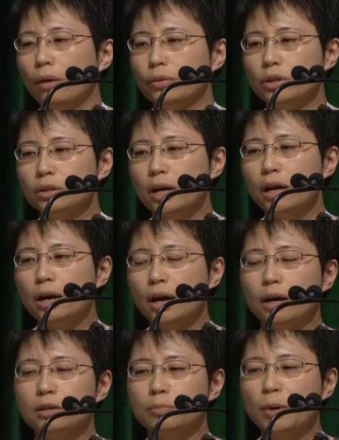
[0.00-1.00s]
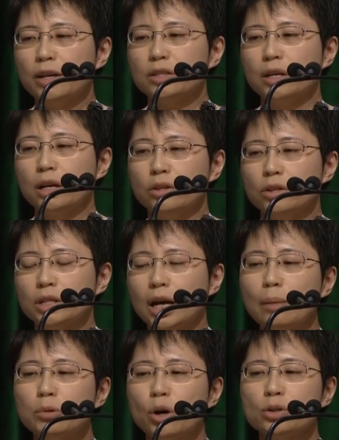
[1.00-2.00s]
There are spikes in the
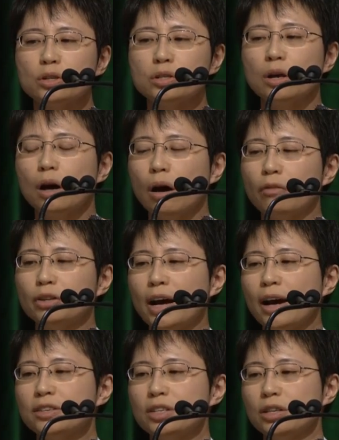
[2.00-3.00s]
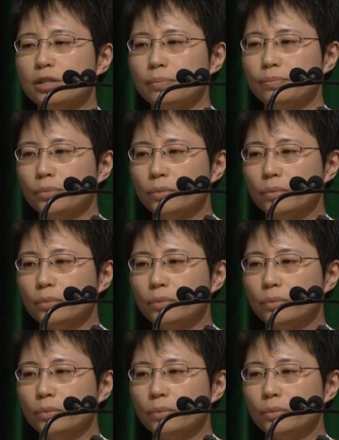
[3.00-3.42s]
time courses of the ICs.